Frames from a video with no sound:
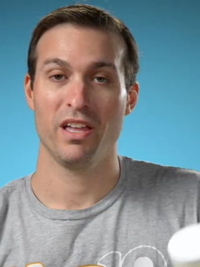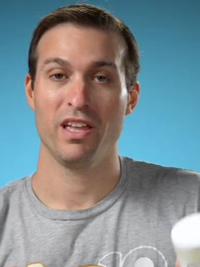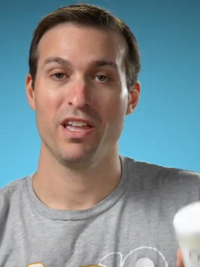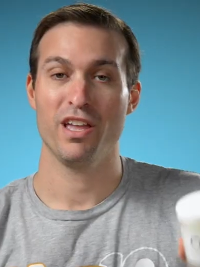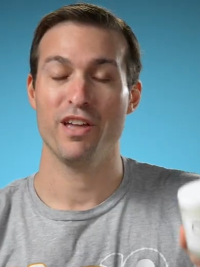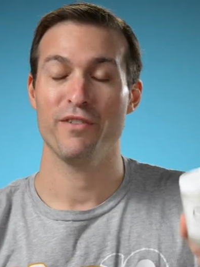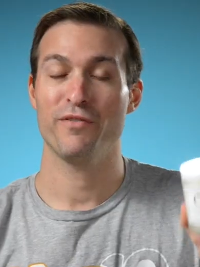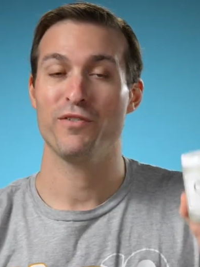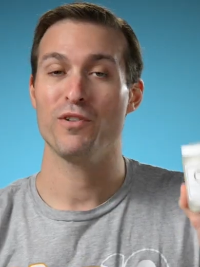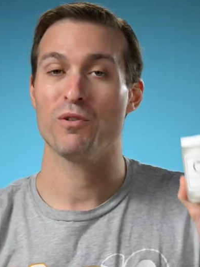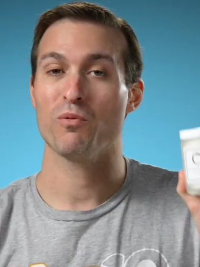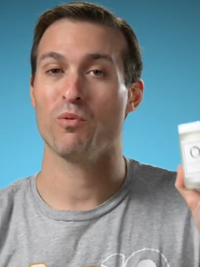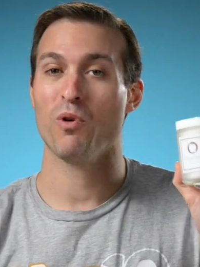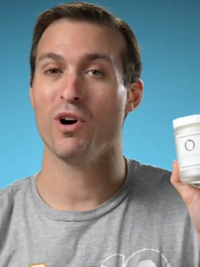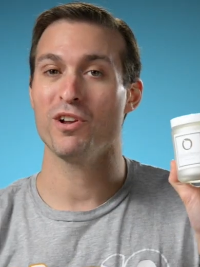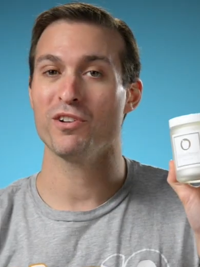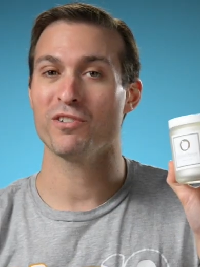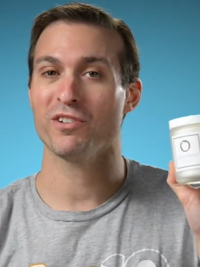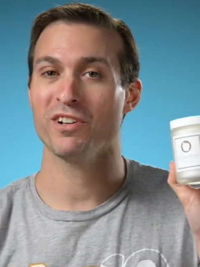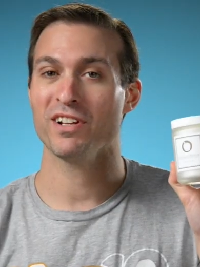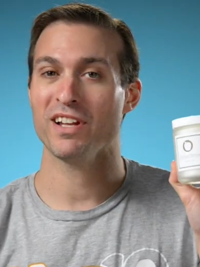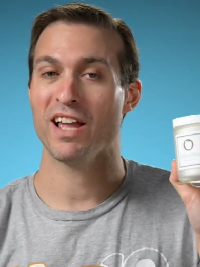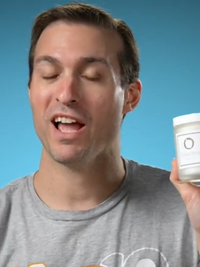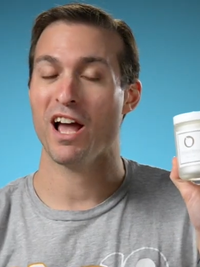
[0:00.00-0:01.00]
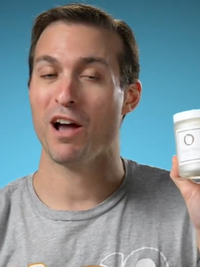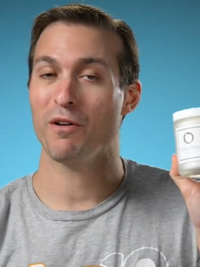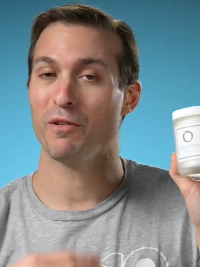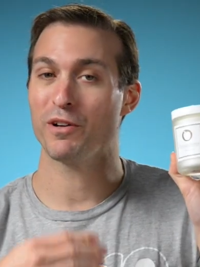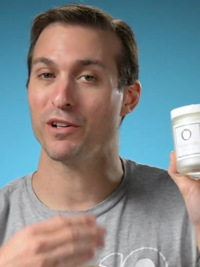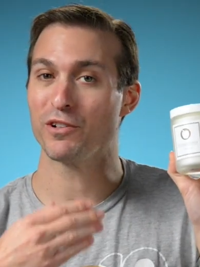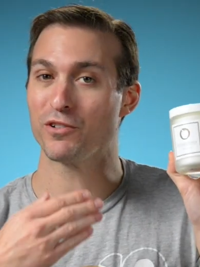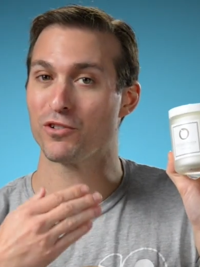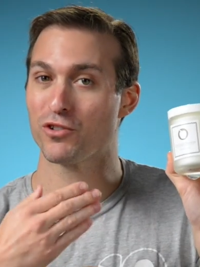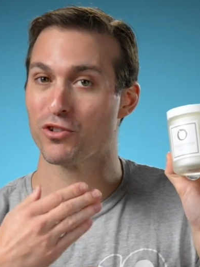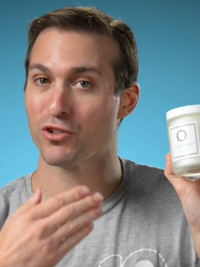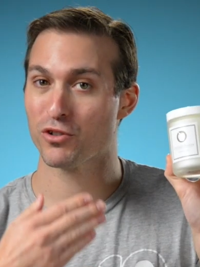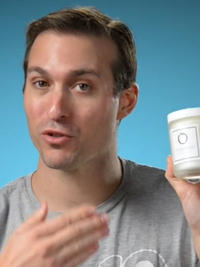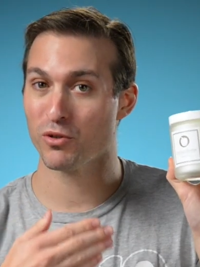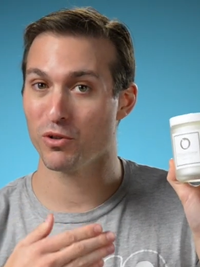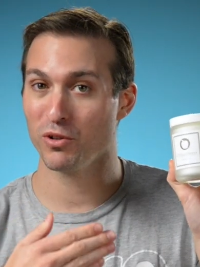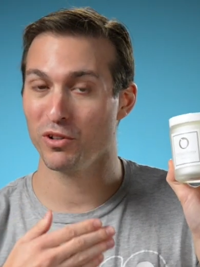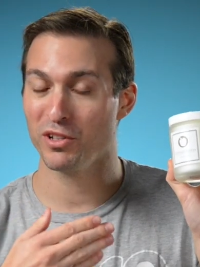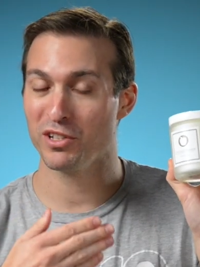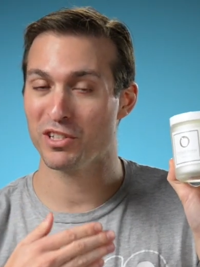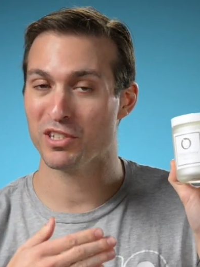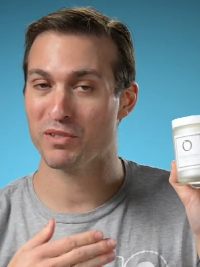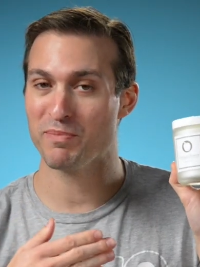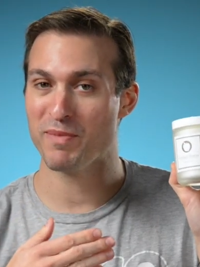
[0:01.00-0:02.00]
If you're wondering how it
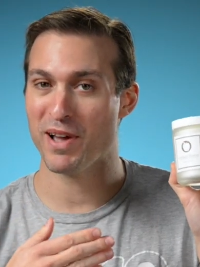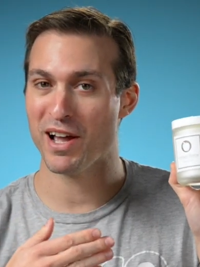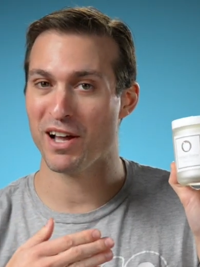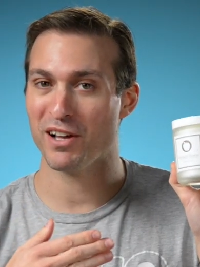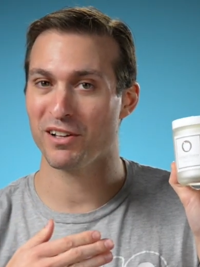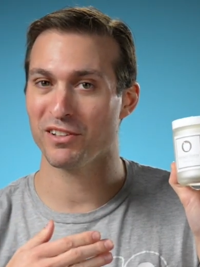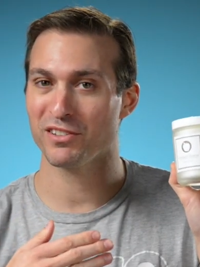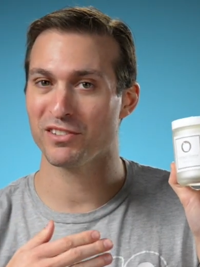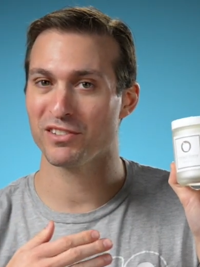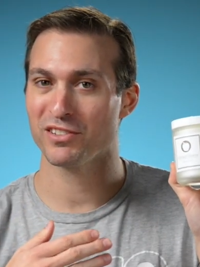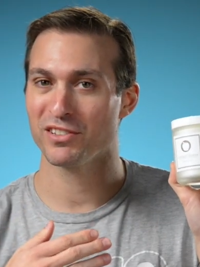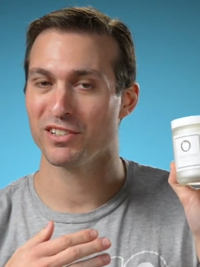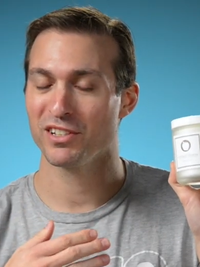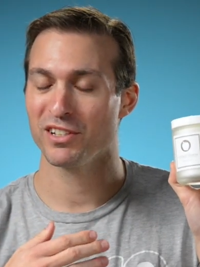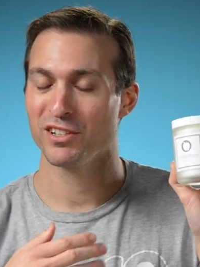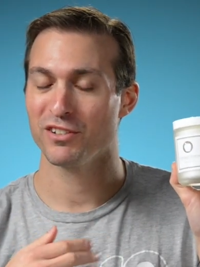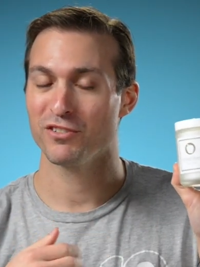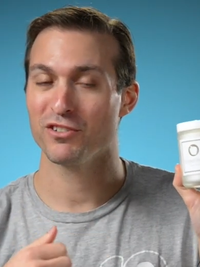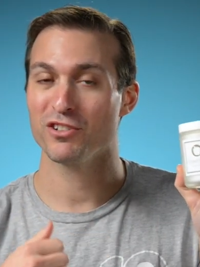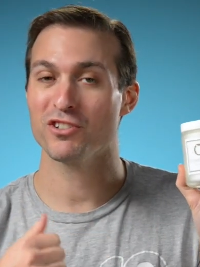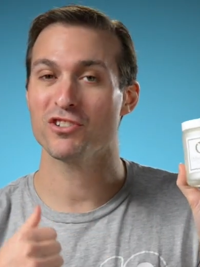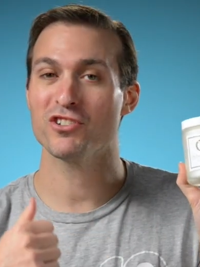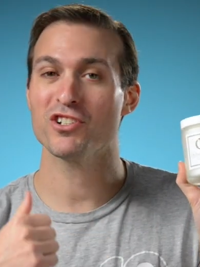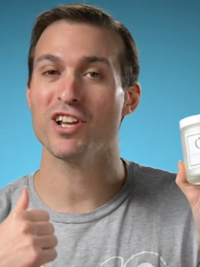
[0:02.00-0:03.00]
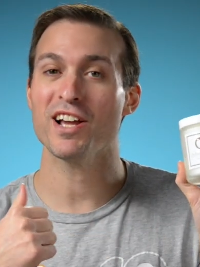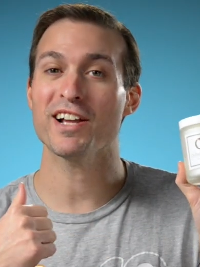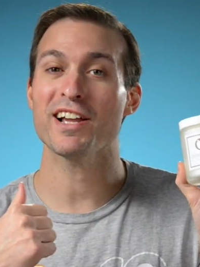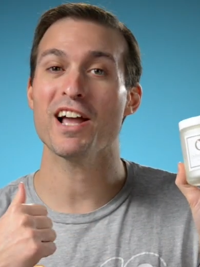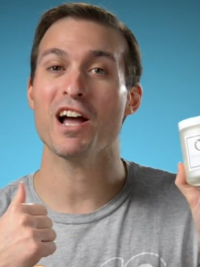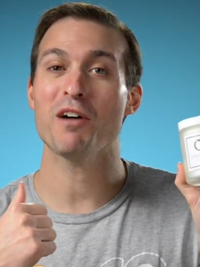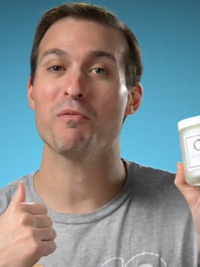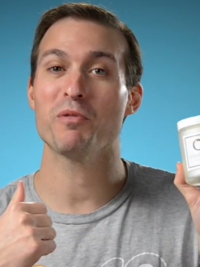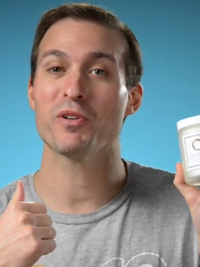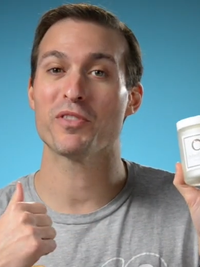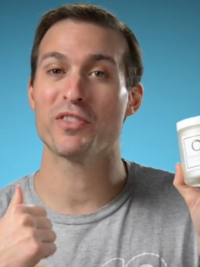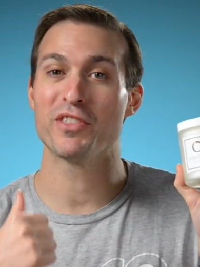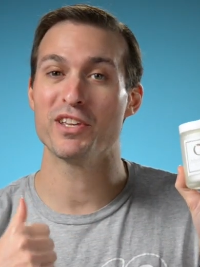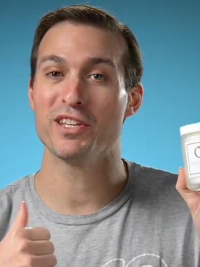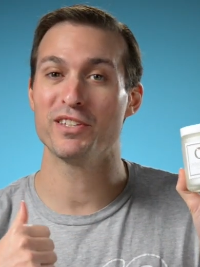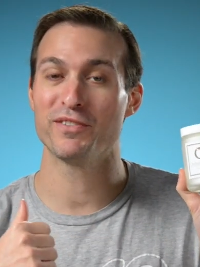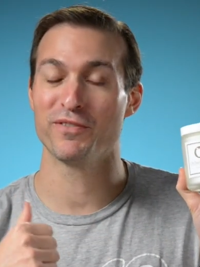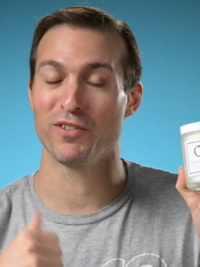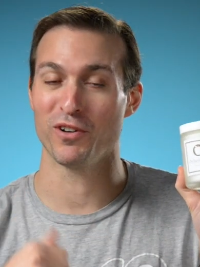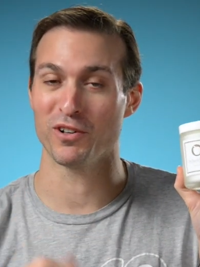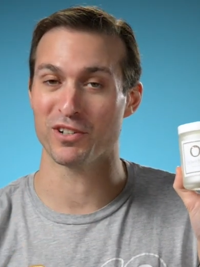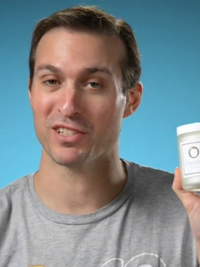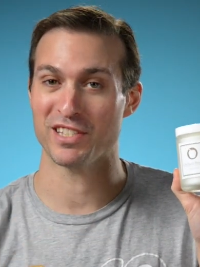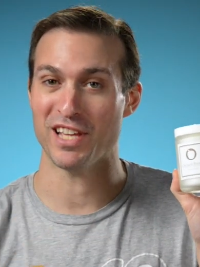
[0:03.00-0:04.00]
truly smells, just check out what these
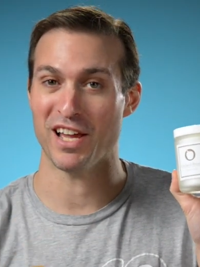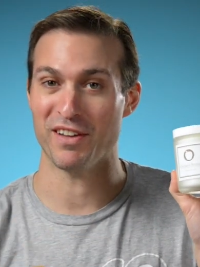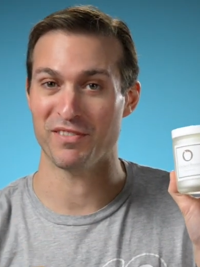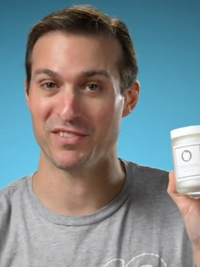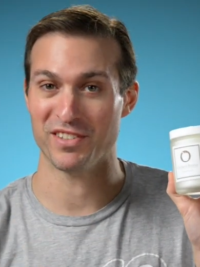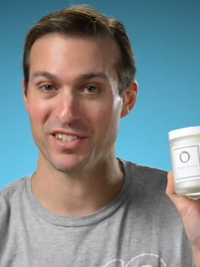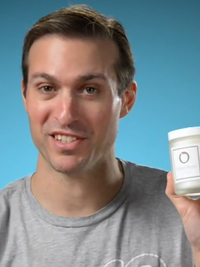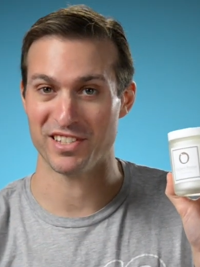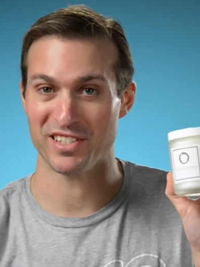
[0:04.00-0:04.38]
folks have to